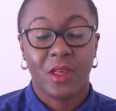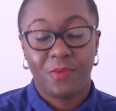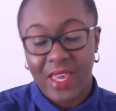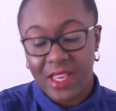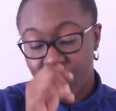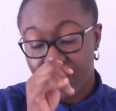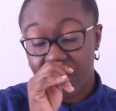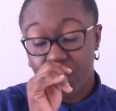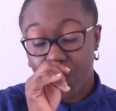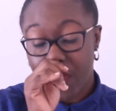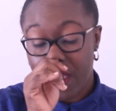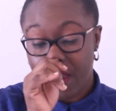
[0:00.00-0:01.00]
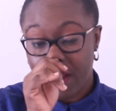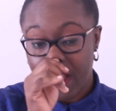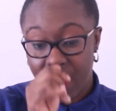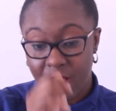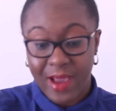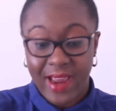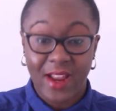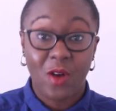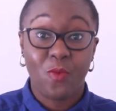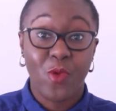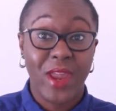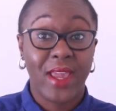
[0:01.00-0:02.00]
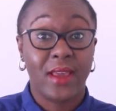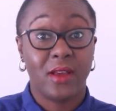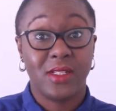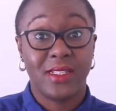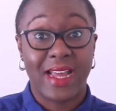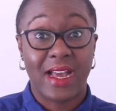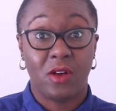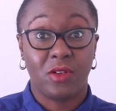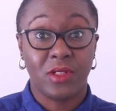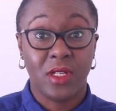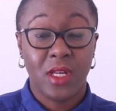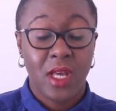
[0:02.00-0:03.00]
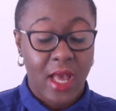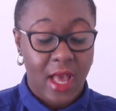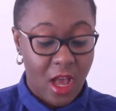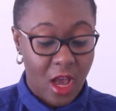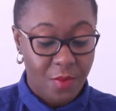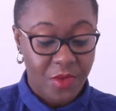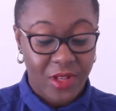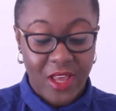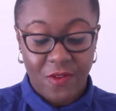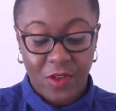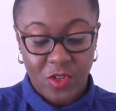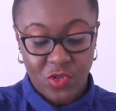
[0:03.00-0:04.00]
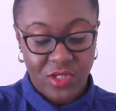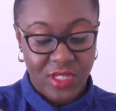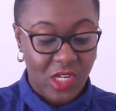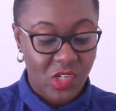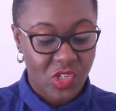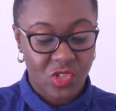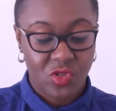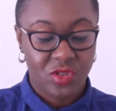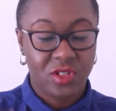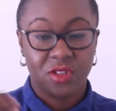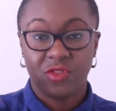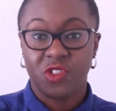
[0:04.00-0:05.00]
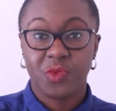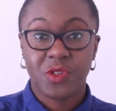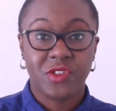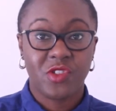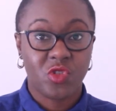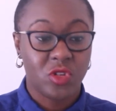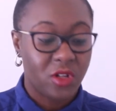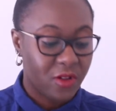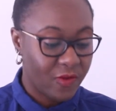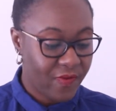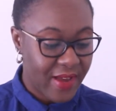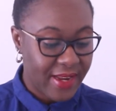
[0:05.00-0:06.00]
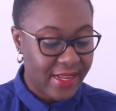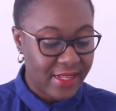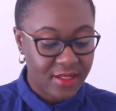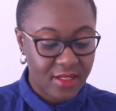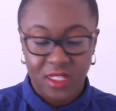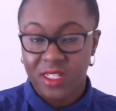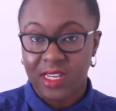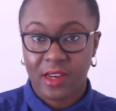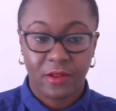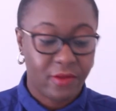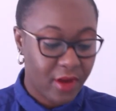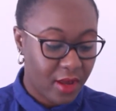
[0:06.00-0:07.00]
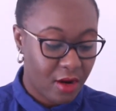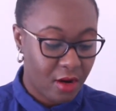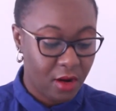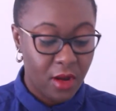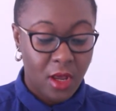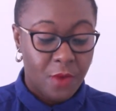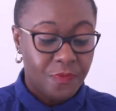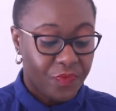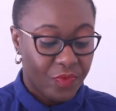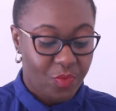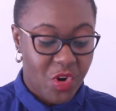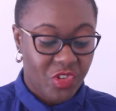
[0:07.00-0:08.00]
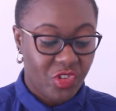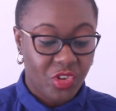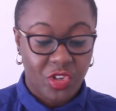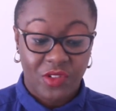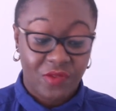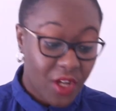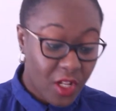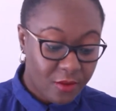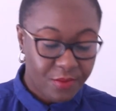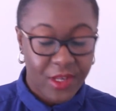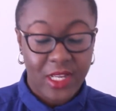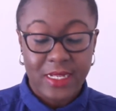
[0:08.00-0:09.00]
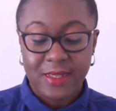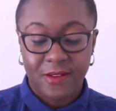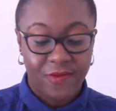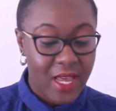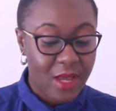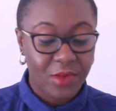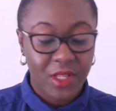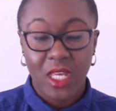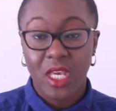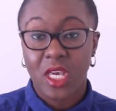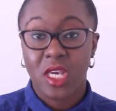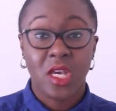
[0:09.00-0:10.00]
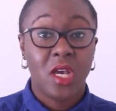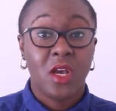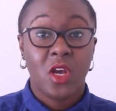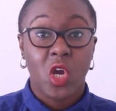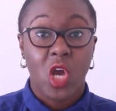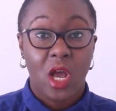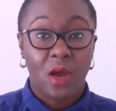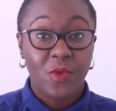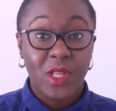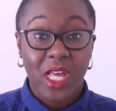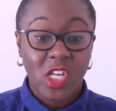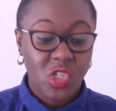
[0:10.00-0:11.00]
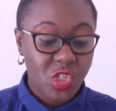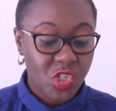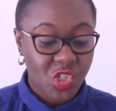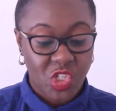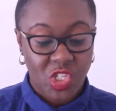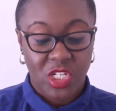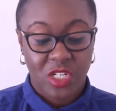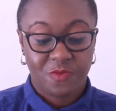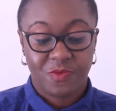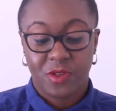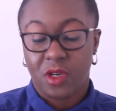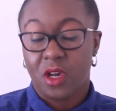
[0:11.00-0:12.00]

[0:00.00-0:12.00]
page, which is where I now break down your life into sections. So there's spiritual, finances, career, personal development, family, relationship,